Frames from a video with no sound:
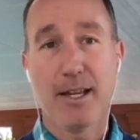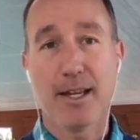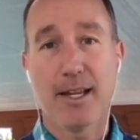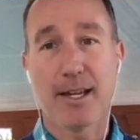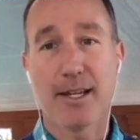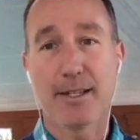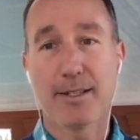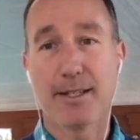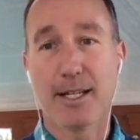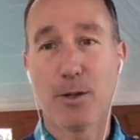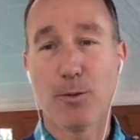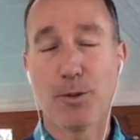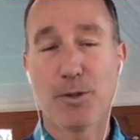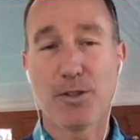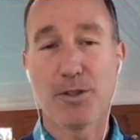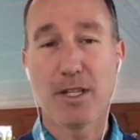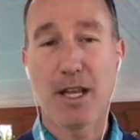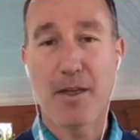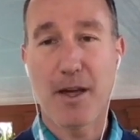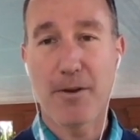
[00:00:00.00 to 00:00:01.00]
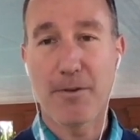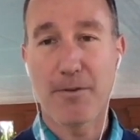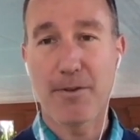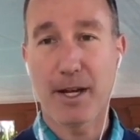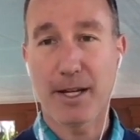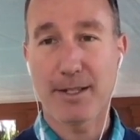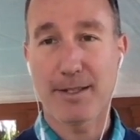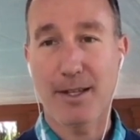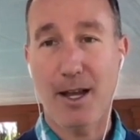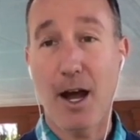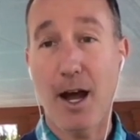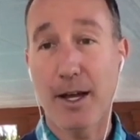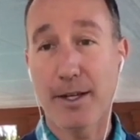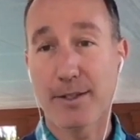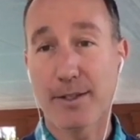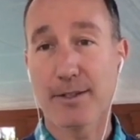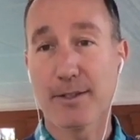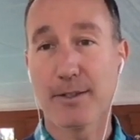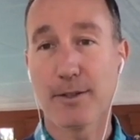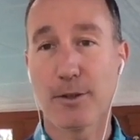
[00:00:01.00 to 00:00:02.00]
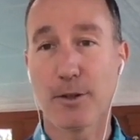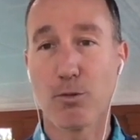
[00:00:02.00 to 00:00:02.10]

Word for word: And we'll see how that affects us,